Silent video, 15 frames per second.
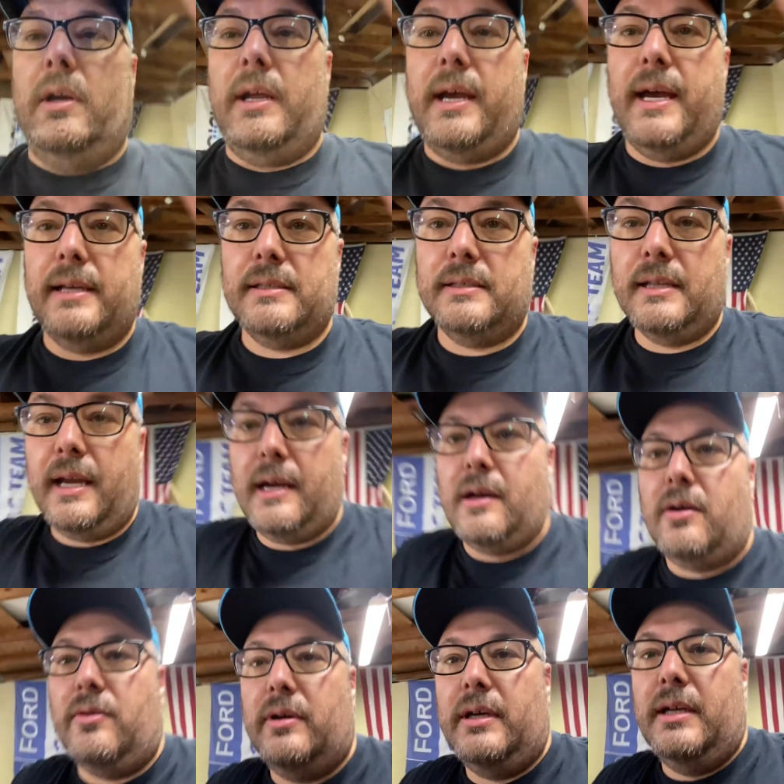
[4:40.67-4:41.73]
has
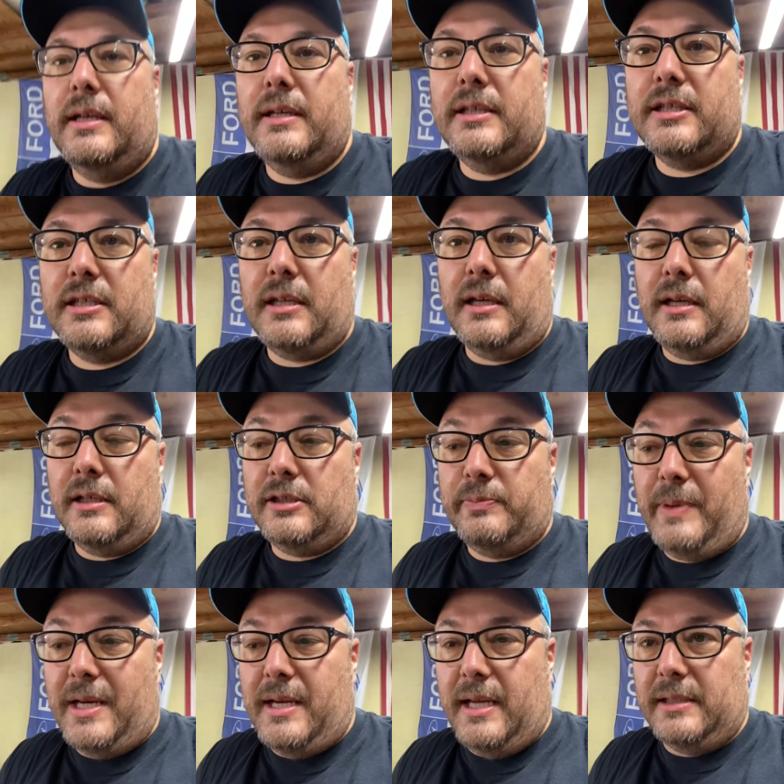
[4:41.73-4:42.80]
now is
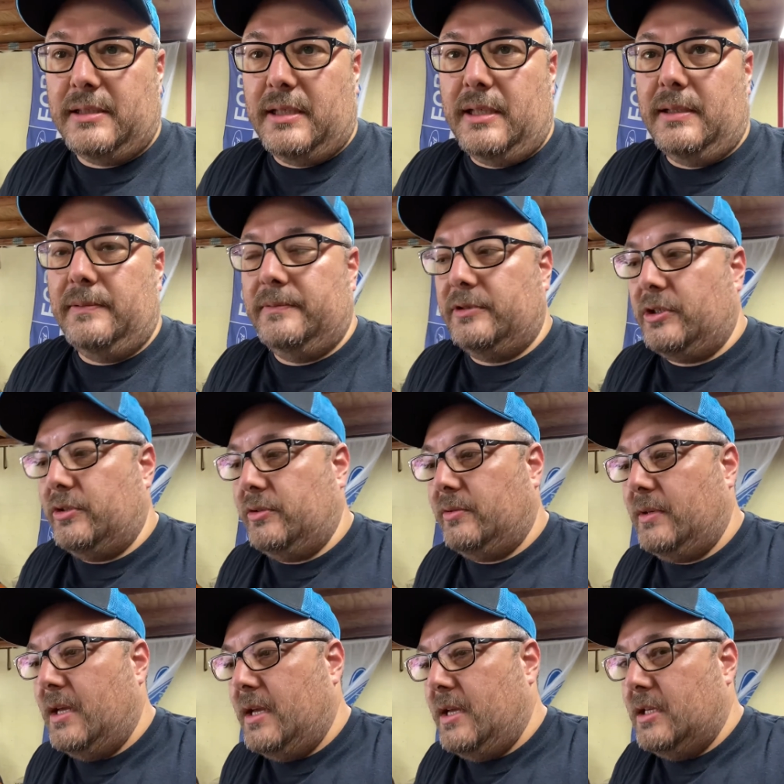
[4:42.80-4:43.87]
speed density. So
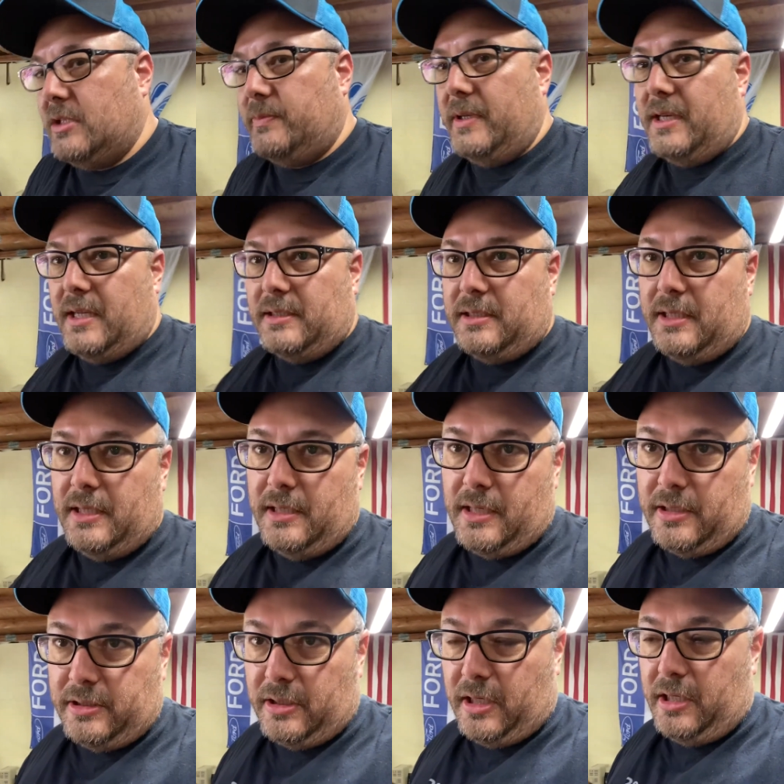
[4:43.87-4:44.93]
speed density
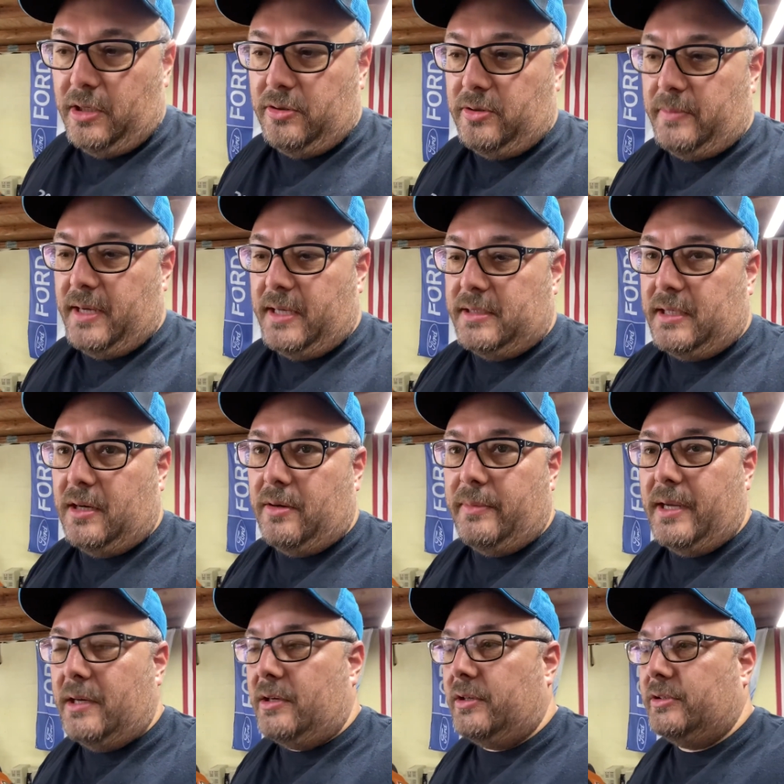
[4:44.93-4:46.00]
does not use a mass air
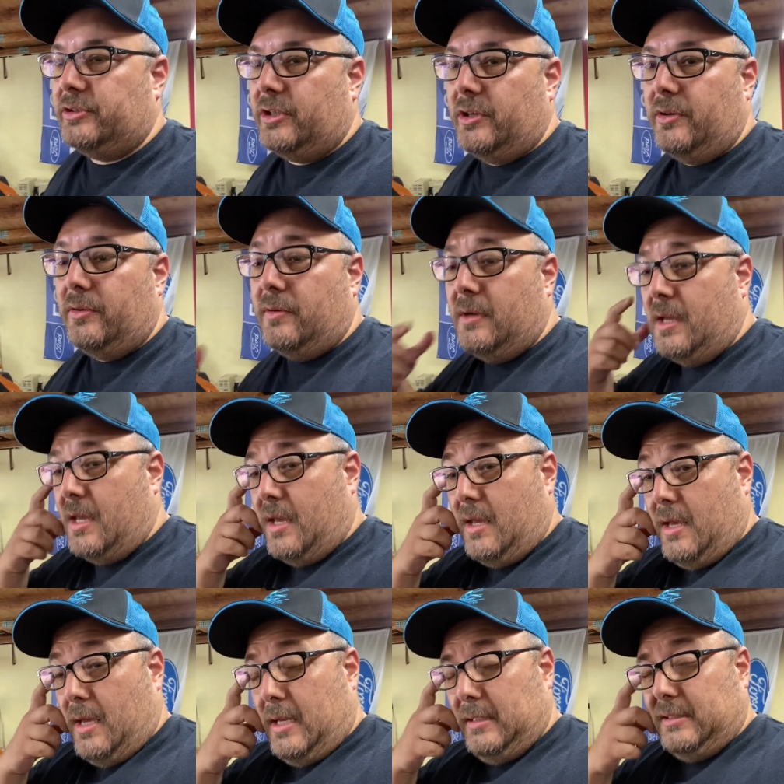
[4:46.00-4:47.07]
meter, so
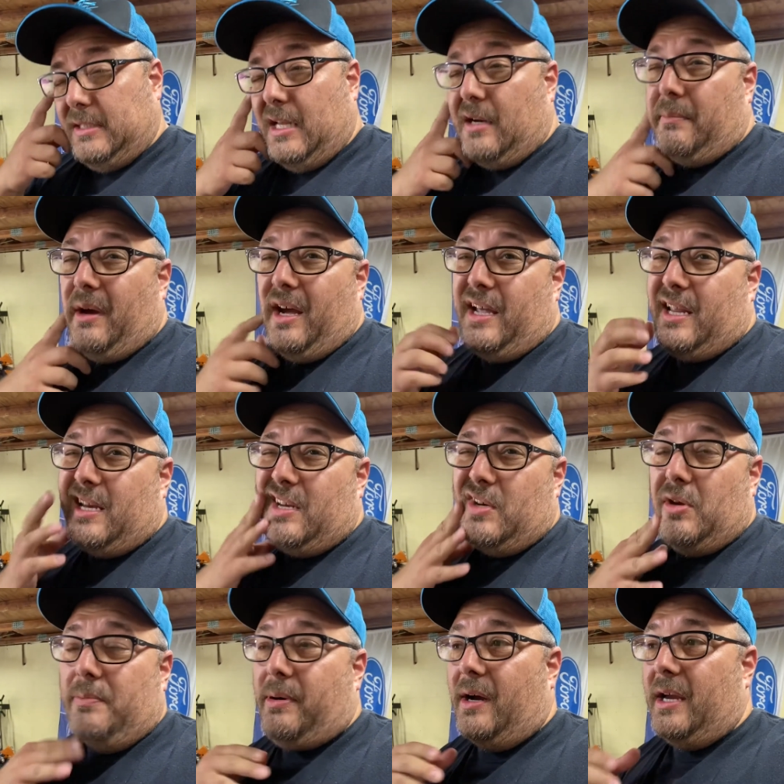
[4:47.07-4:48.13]
instead of buying a
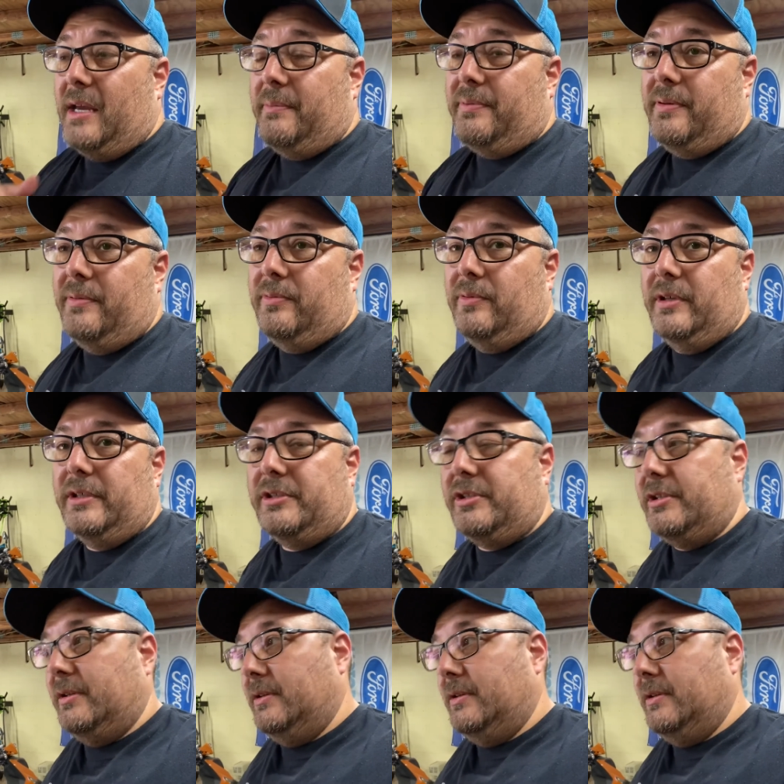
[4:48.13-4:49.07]
new pipe, which